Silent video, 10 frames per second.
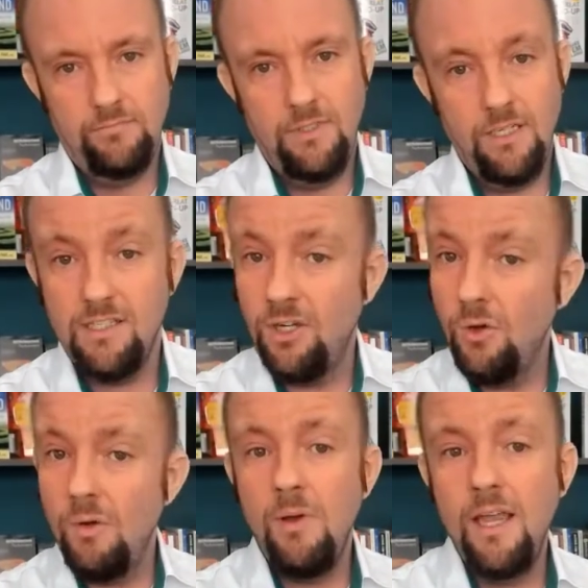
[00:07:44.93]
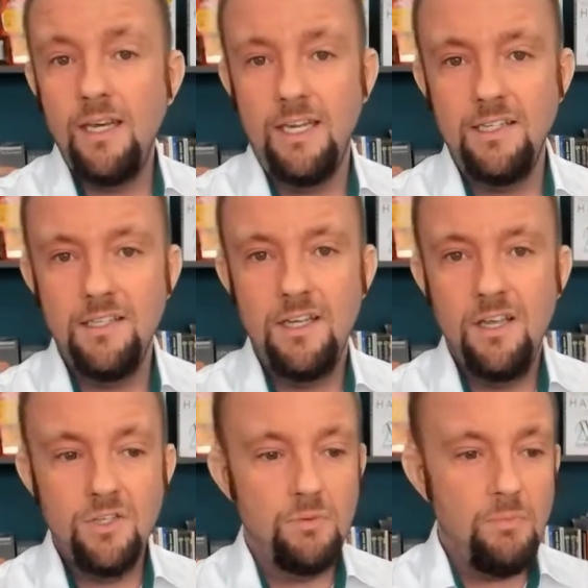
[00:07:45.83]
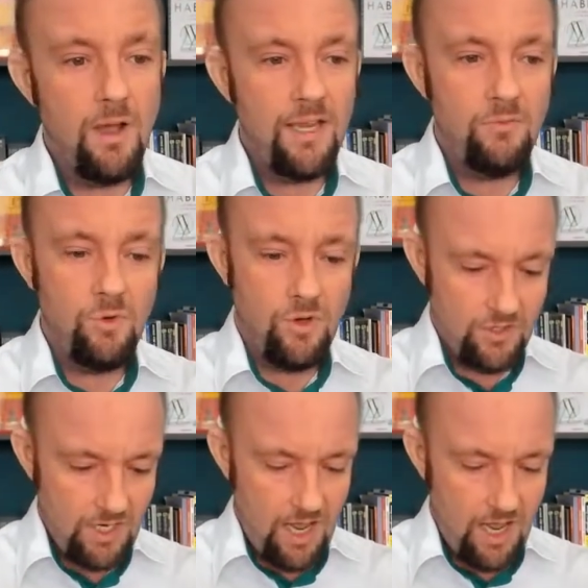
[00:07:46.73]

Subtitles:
Because I know what mine is. So mine was